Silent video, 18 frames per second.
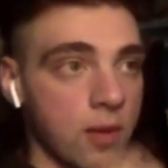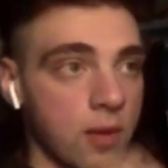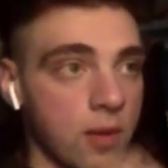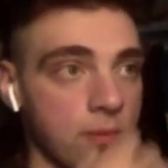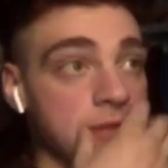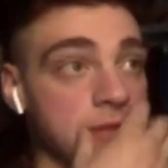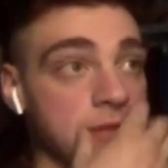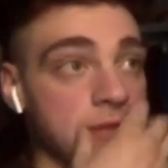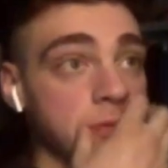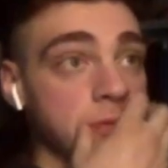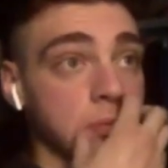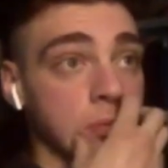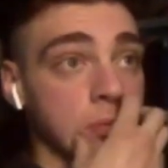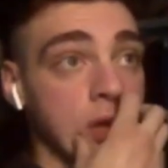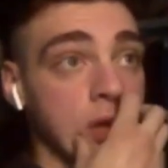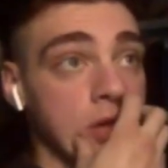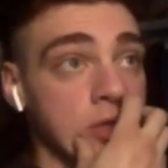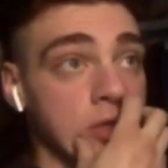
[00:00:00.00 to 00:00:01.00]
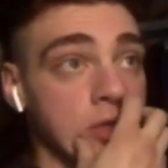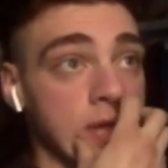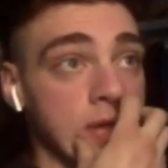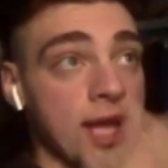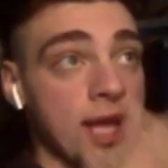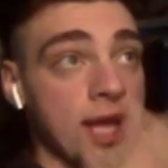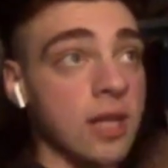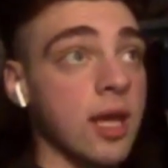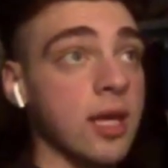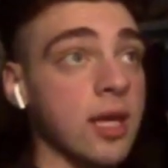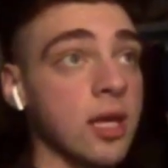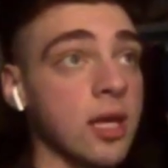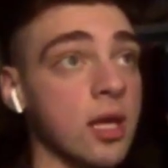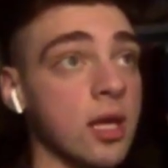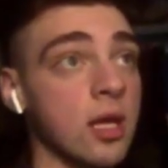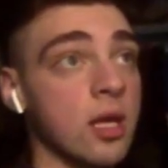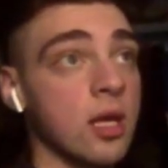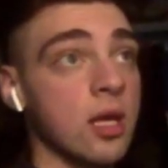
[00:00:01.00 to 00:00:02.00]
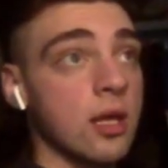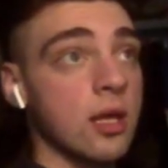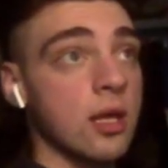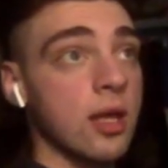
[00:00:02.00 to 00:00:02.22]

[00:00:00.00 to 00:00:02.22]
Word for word: That's what I'll say. And, like,